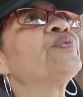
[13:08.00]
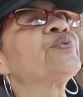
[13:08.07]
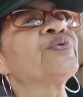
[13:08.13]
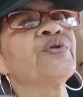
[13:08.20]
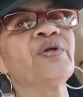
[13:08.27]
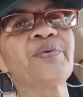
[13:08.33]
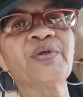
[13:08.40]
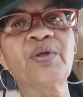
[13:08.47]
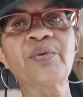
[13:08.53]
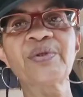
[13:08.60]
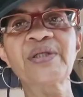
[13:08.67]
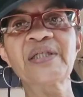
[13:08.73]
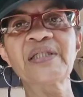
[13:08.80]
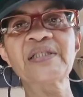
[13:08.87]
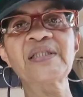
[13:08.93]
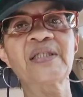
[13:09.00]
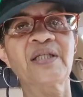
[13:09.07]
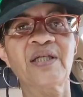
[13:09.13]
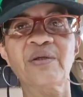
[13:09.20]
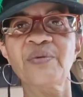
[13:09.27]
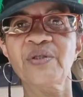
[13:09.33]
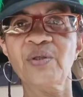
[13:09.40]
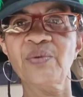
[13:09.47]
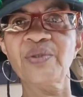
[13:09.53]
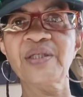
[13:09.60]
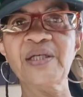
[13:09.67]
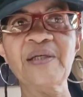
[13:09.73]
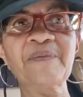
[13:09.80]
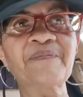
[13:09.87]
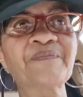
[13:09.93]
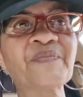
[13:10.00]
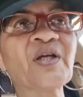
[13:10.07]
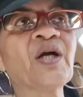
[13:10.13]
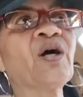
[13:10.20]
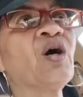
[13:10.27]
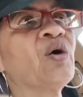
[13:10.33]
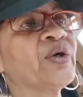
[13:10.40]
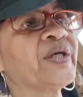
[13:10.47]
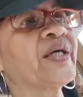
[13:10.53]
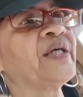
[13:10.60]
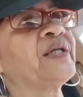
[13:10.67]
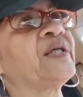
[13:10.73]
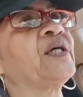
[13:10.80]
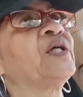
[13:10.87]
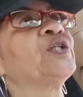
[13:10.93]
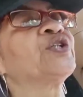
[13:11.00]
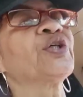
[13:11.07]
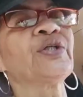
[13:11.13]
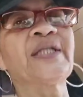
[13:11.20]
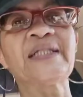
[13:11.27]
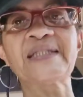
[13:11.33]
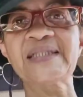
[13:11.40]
Here we go again. I said, here we go again. Okay, so let's